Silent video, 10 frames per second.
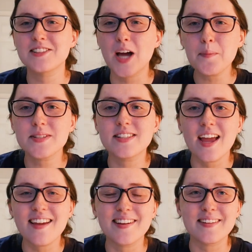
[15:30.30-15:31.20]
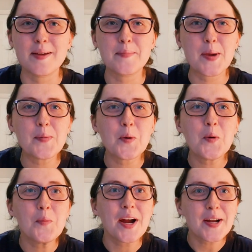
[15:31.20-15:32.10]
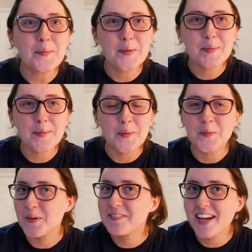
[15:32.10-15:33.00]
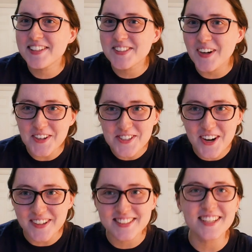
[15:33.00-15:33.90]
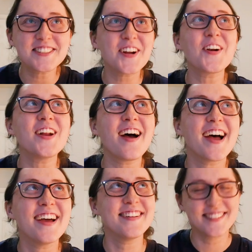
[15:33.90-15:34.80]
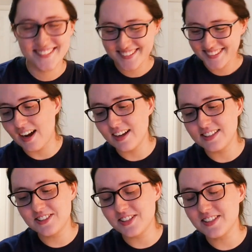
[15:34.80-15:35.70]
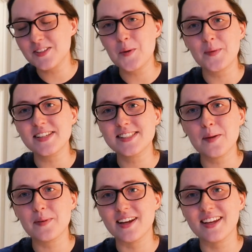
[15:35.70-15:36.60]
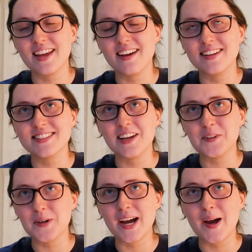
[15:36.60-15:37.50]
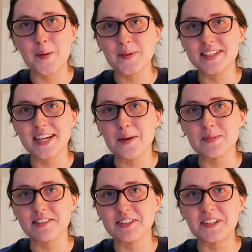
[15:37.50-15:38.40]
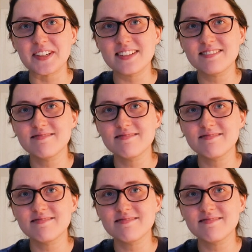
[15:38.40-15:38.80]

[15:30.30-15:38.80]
it. Stop saying that people who break up with people who have cancer are jerks because they're not. I, it's just so messed up and I can't tell you how many times I've heard it.